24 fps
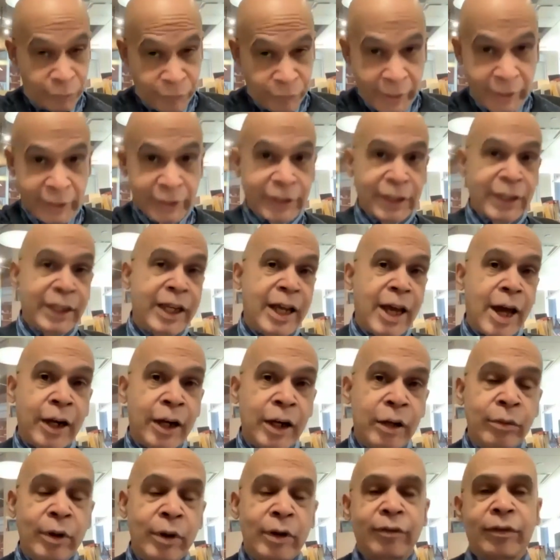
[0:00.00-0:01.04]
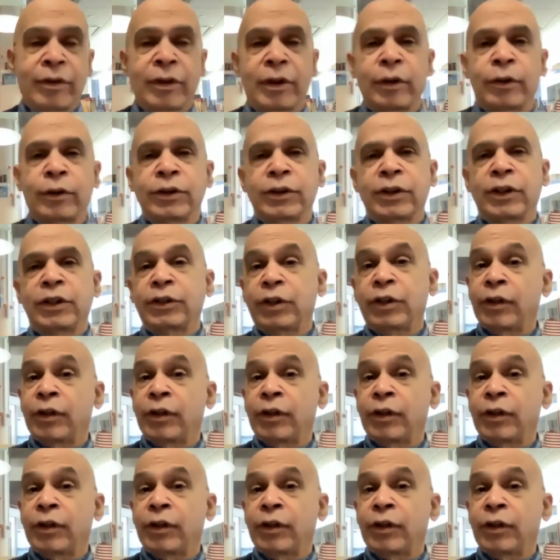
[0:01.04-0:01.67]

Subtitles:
facing counter-revolution.